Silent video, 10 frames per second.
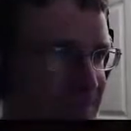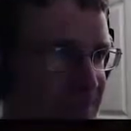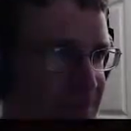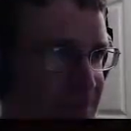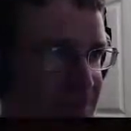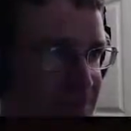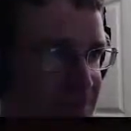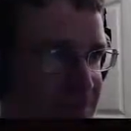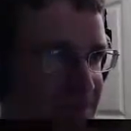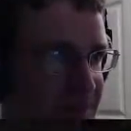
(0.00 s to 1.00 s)
I'm right here.
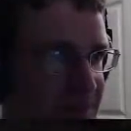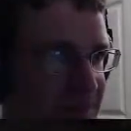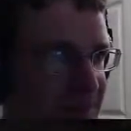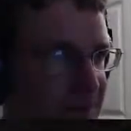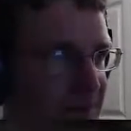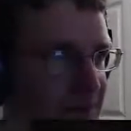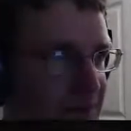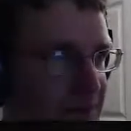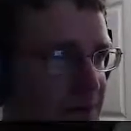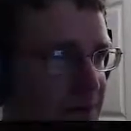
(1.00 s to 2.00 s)

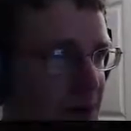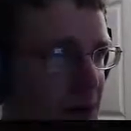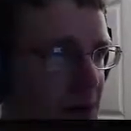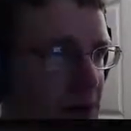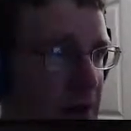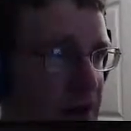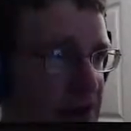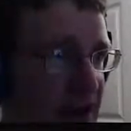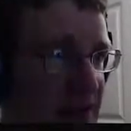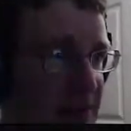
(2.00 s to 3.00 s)
Oh crap, there's a
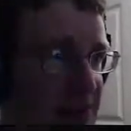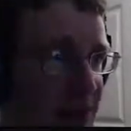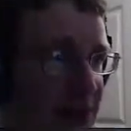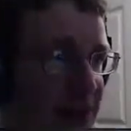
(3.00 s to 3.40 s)
guy coming this way.